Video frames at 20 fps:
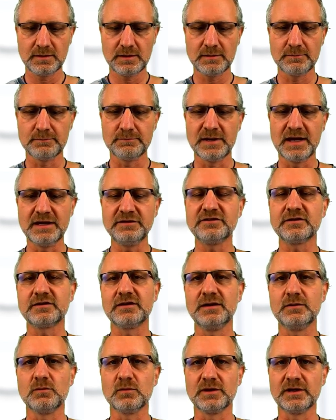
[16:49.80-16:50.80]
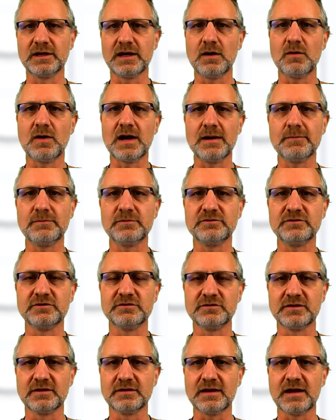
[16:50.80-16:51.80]
And basically what now happens
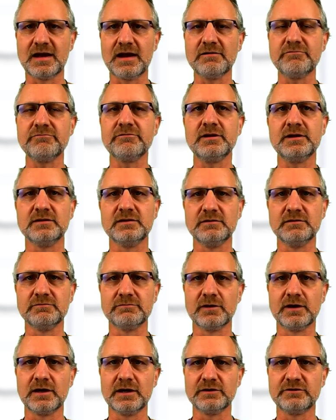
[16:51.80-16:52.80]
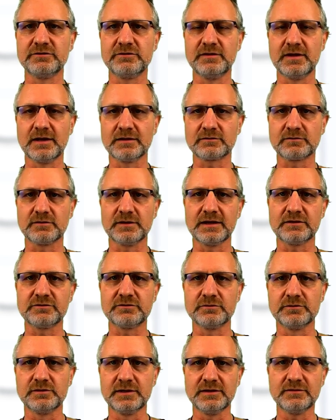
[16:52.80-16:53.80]
is that every device that
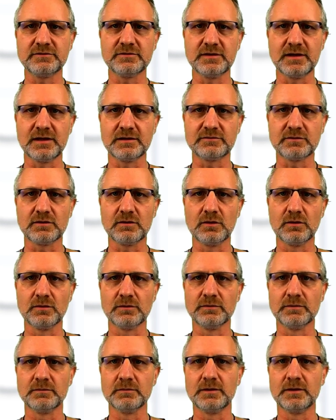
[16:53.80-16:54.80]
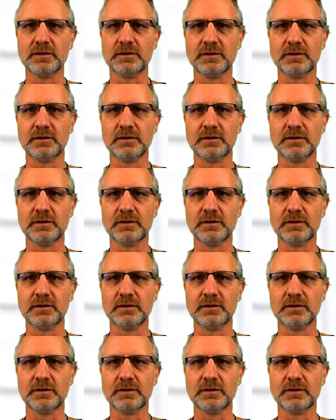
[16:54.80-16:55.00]
connects to the internet on